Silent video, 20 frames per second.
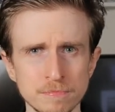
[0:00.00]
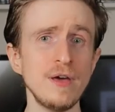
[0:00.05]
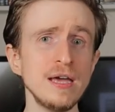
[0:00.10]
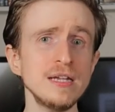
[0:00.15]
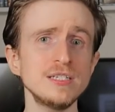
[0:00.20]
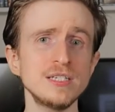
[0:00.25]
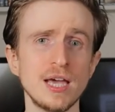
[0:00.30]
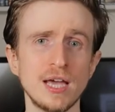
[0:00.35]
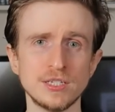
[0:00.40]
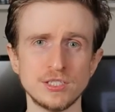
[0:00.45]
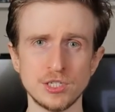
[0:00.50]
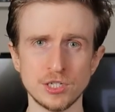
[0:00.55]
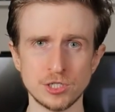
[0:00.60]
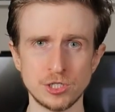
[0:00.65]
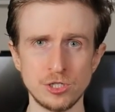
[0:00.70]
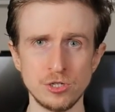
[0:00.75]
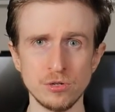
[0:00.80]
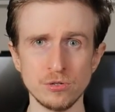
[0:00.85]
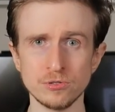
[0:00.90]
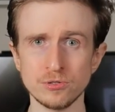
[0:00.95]
Fantastic
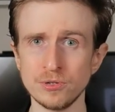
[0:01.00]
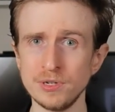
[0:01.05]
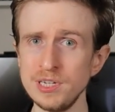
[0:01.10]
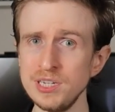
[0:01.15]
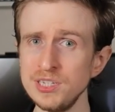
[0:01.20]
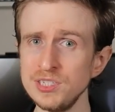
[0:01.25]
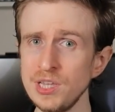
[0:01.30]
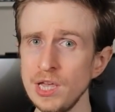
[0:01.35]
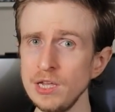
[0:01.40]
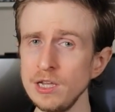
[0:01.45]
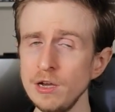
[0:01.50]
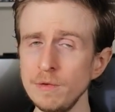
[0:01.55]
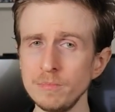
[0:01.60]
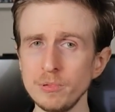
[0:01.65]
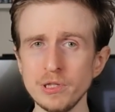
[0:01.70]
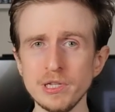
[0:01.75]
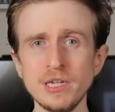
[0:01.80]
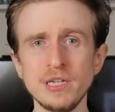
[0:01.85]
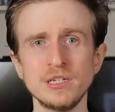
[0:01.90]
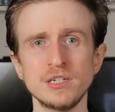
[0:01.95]
Children is a
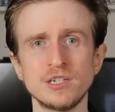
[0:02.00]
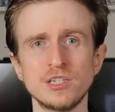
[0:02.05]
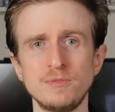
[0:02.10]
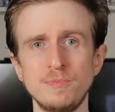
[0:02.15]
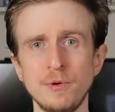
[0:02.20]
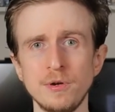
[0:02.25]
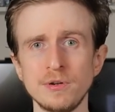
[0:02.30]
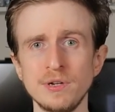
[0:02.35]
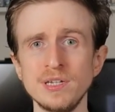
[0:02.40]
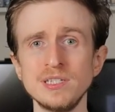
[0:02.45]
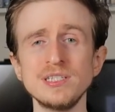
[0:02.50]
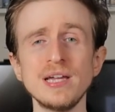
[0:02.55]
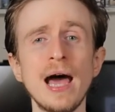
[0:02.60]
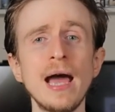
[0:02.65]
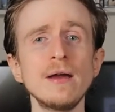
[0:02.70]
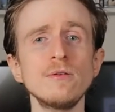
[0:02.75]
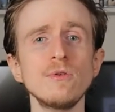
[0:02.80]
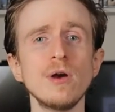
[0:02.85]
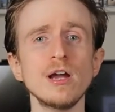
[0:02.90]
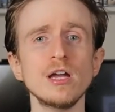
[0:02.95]
complete experience
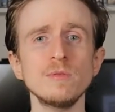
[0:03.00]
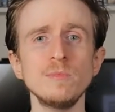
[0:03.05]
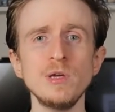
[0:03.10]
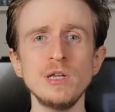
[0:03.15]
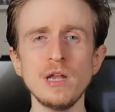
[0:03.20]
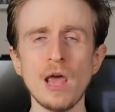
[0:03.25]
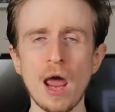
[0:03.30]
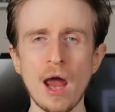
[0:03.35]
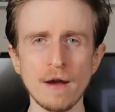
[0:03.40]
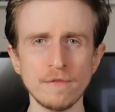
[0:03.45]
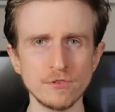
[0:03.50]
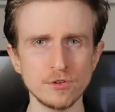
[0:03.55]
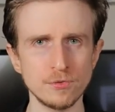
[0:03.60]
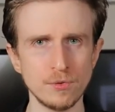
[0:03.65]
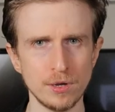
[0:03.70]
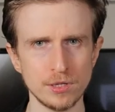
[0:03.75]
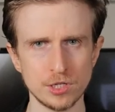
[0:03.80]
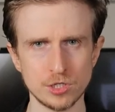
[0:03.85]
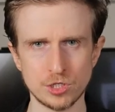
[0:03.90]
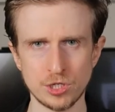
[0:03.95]
I recommend
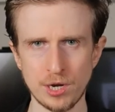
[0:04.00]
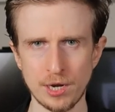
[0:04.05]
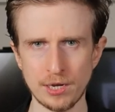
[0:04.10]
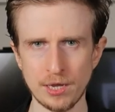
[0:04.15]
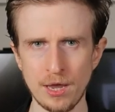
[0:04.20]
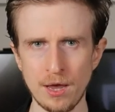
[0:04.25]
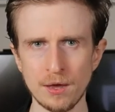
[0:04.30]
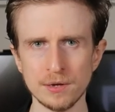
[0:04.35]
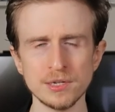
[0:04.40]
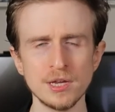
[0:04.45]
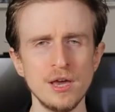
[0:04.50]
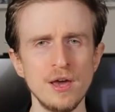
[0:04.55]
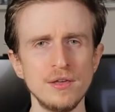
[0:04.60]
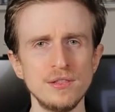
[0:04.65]
everyone to check out.